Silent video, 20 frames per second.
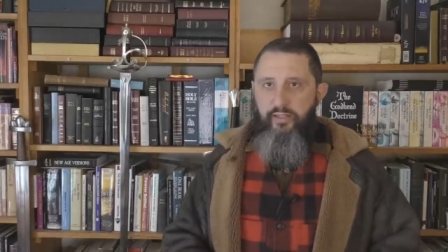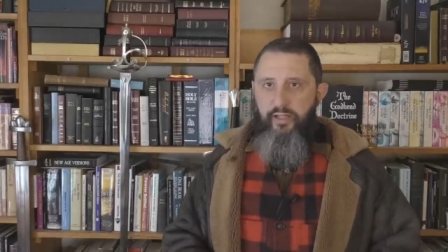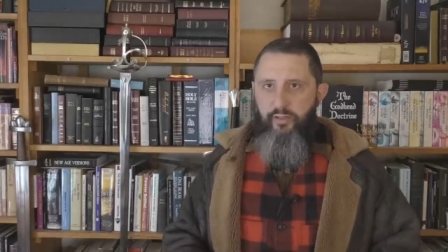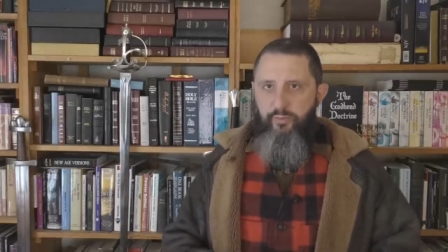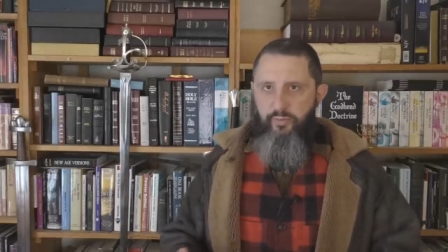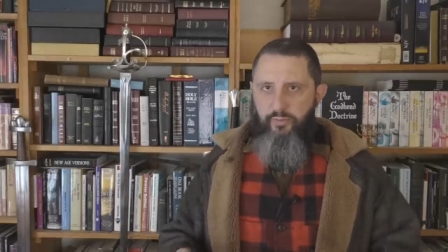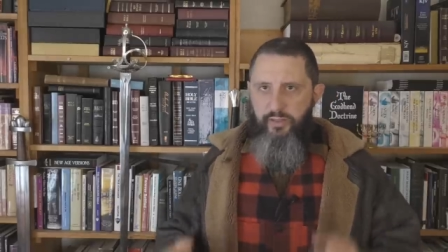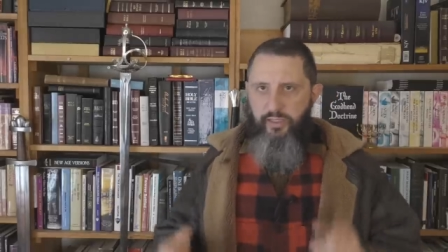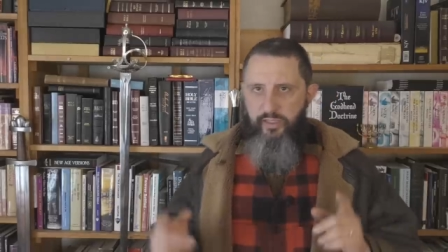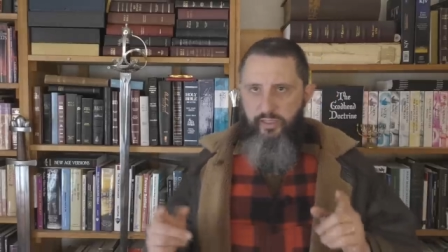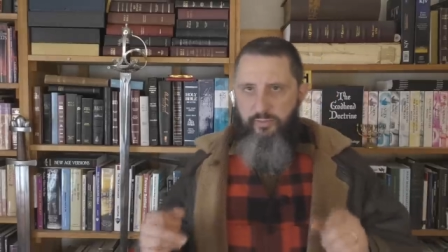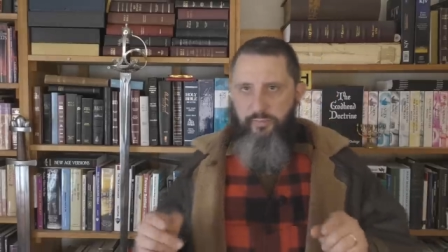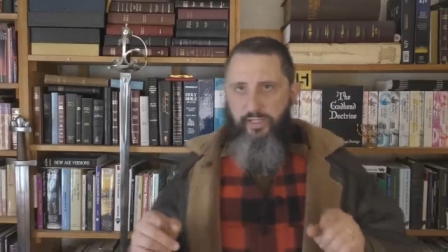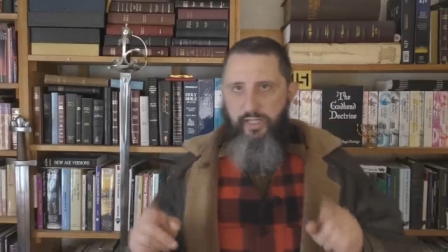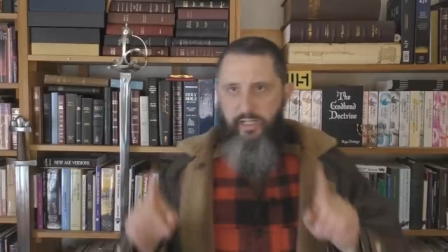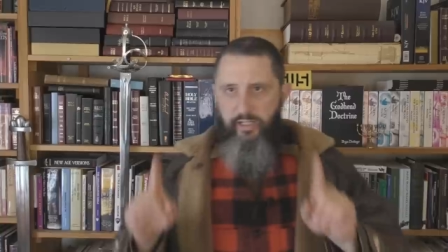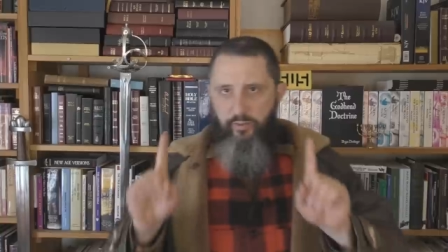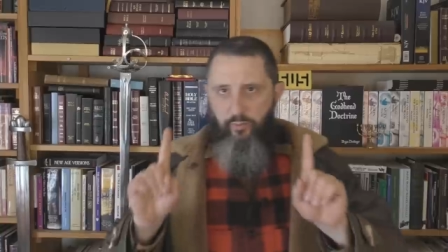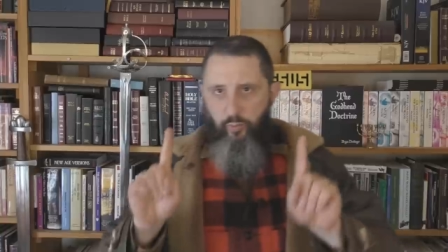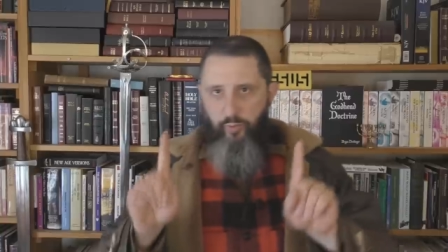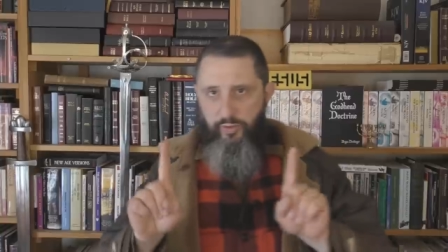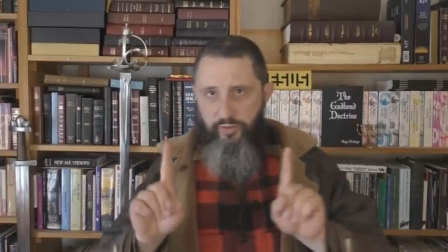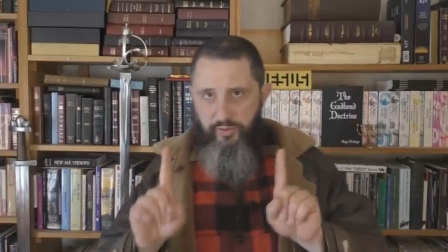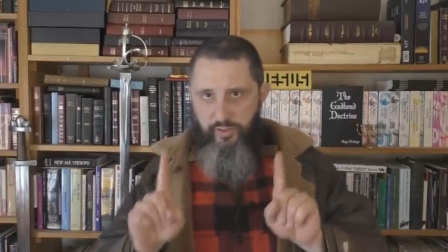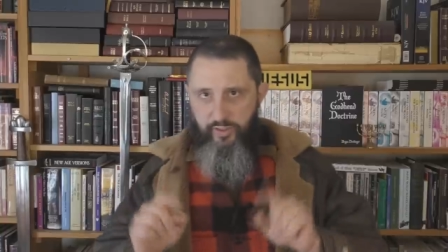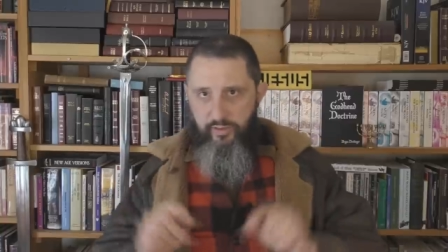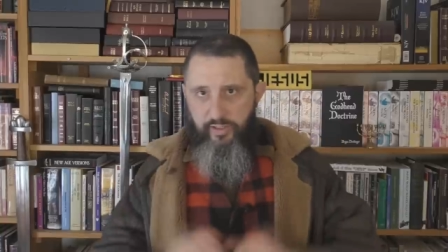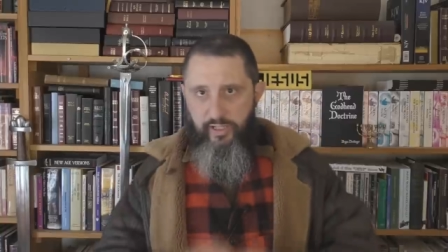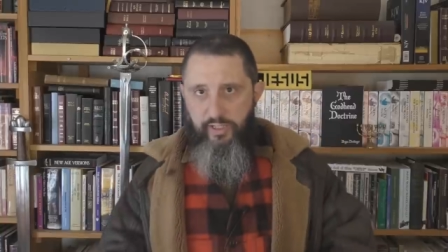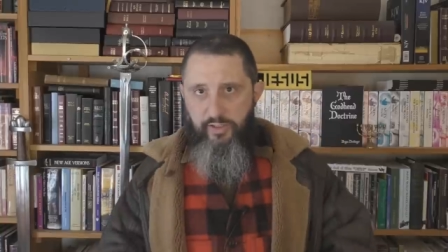then it would be eliminated in one
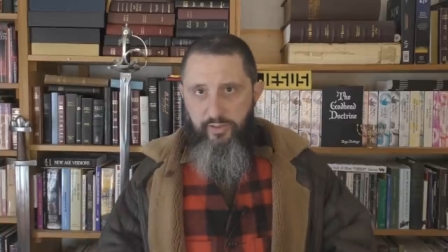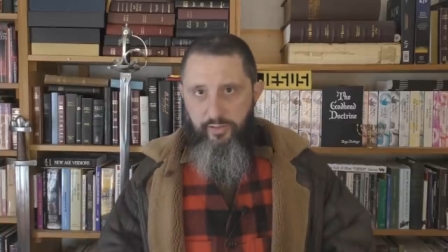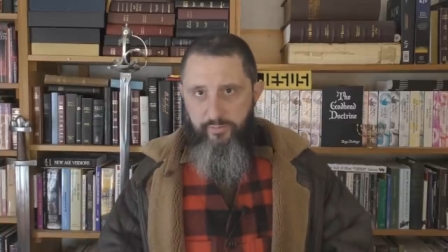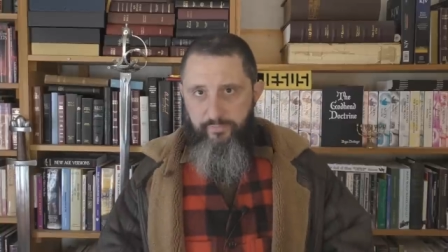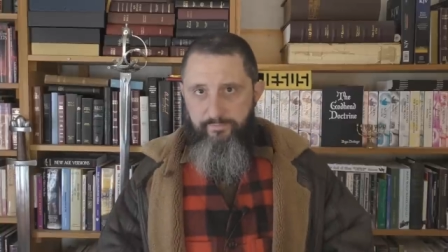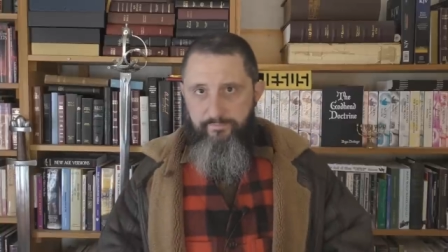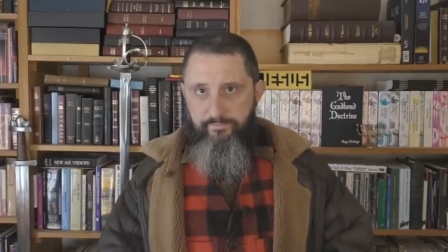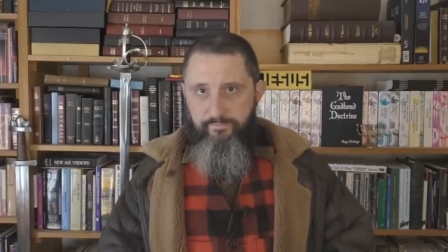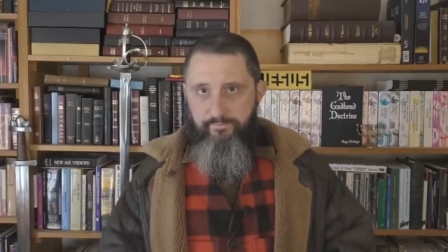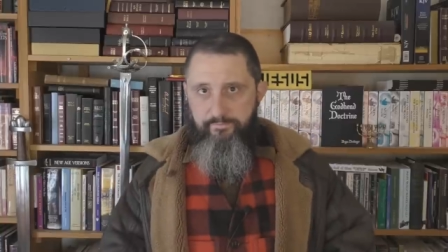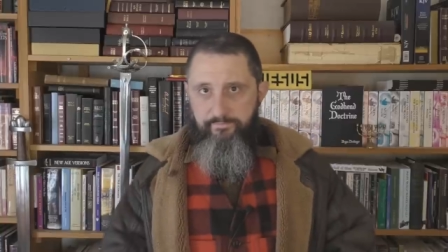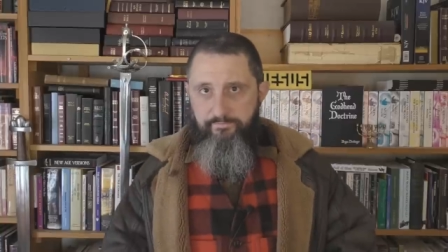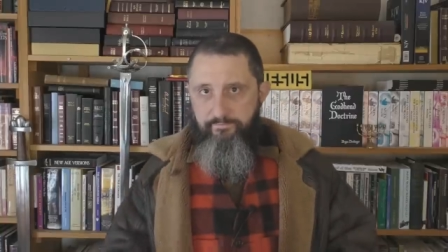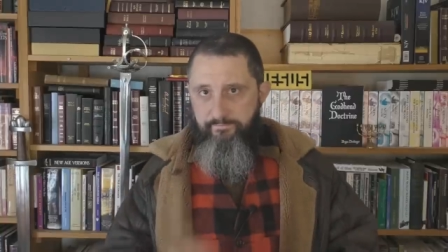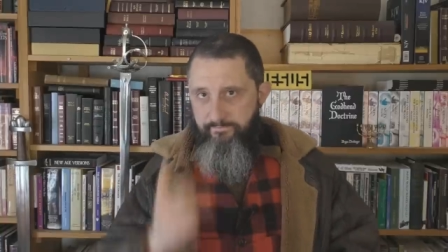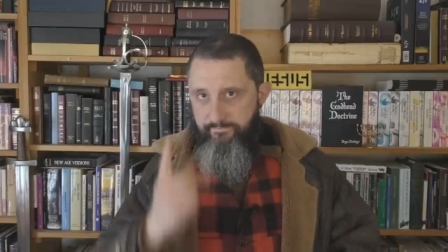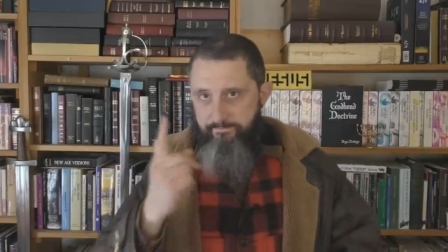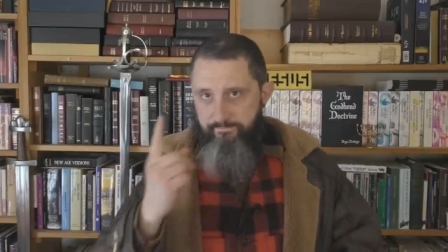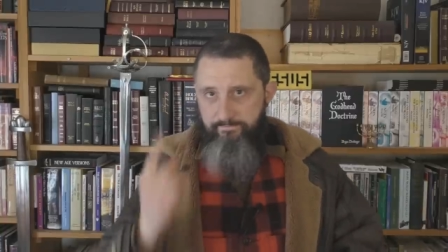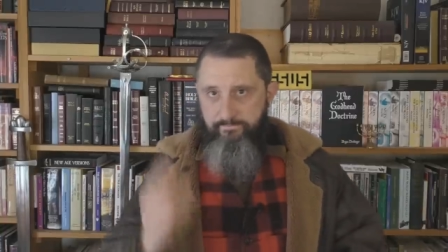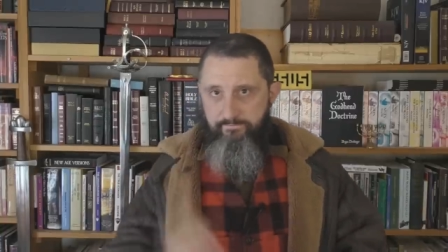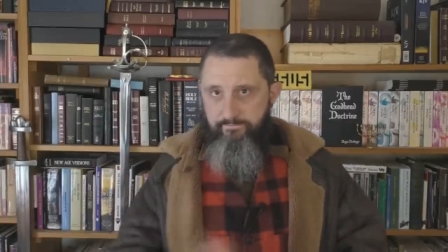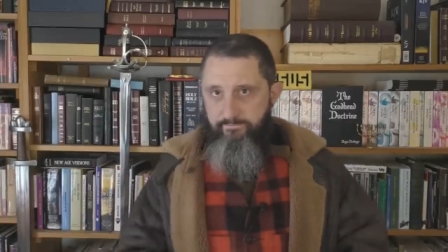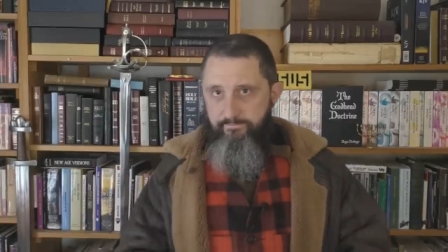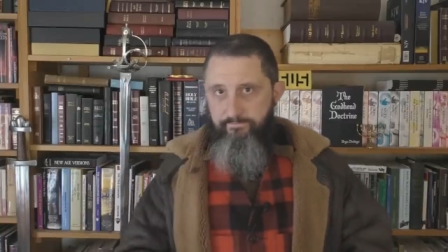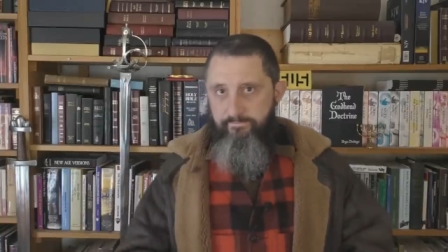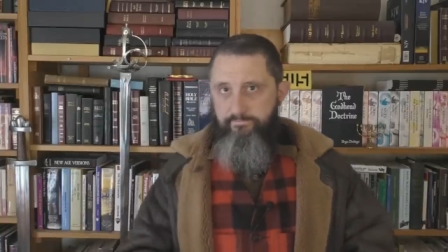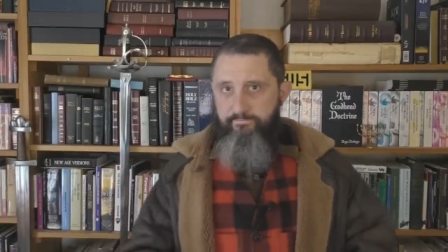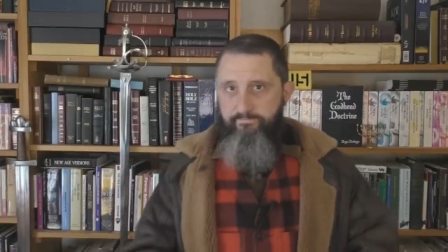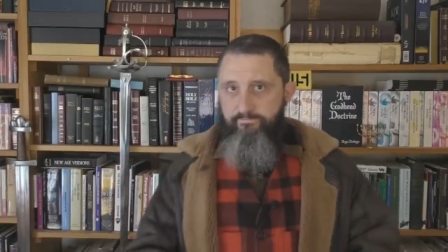generation.
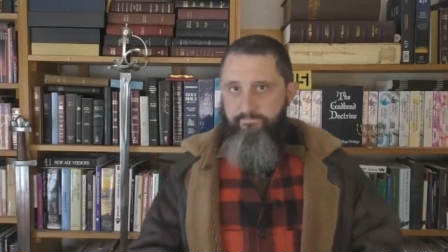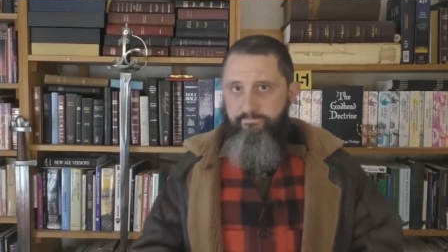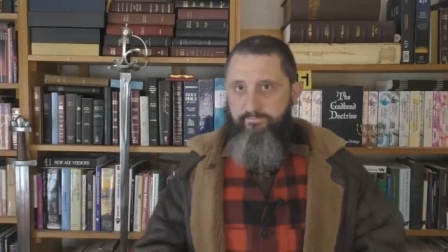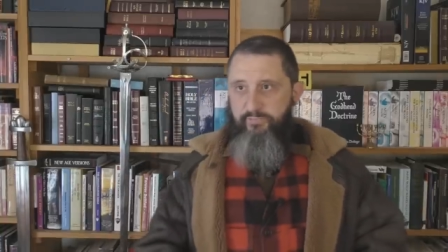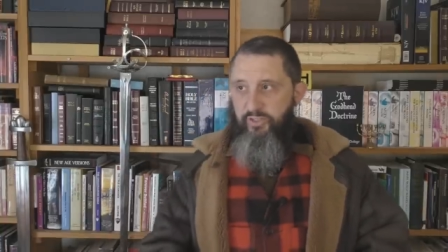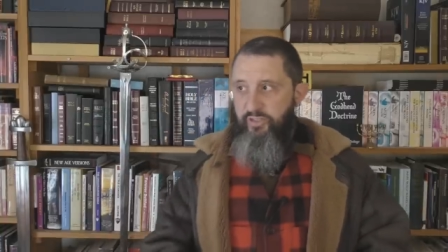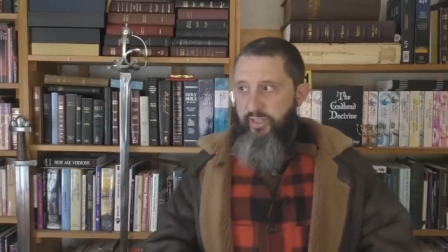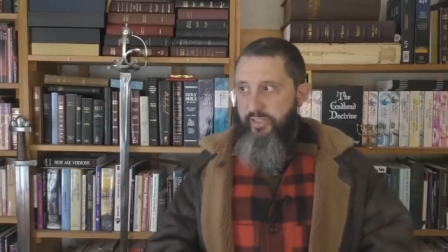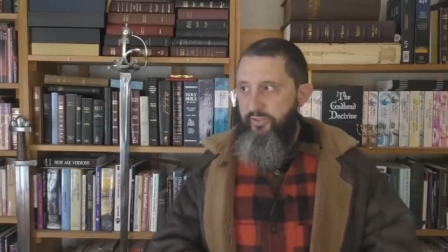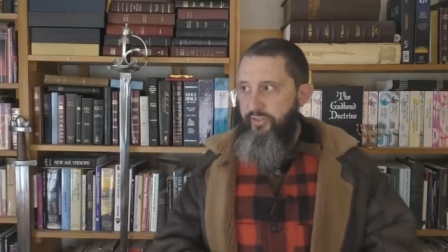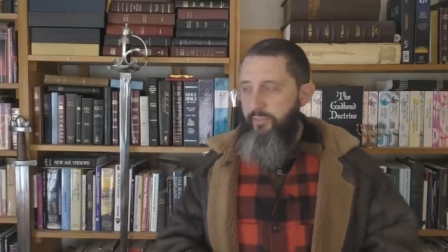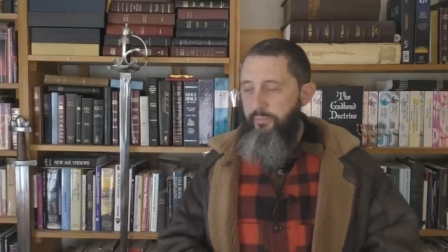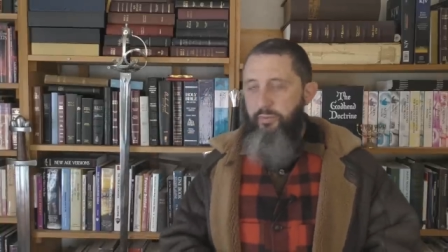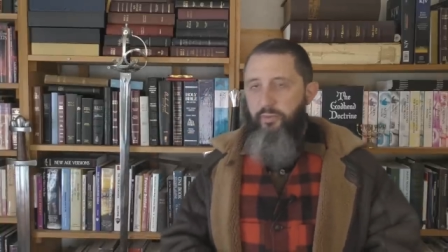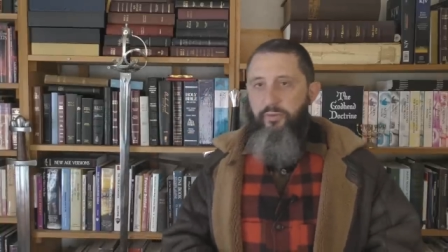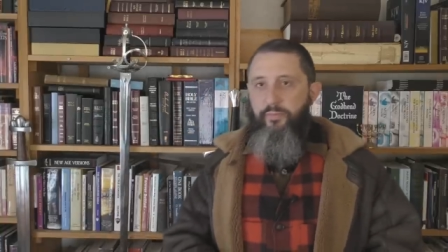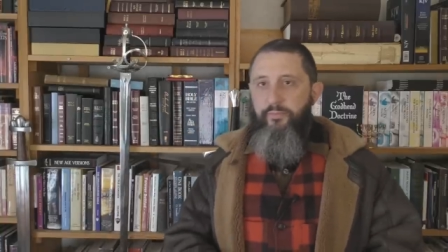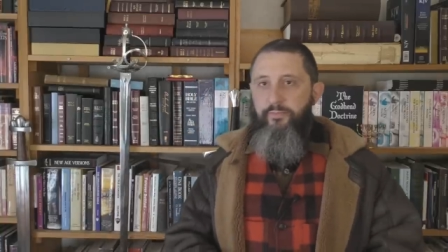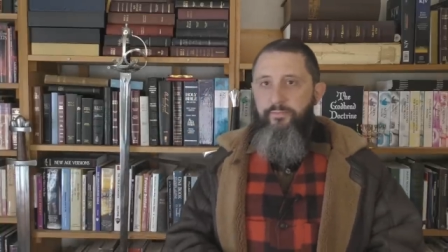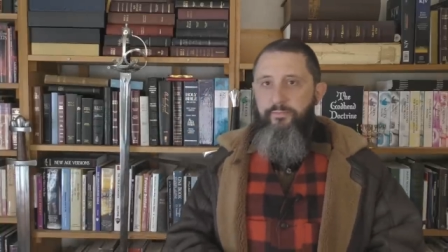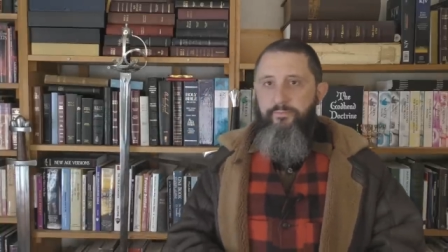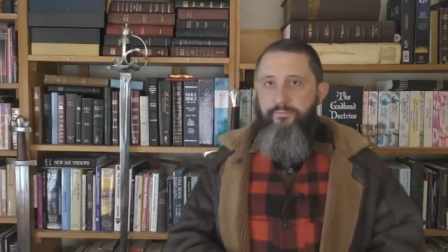Just that simple.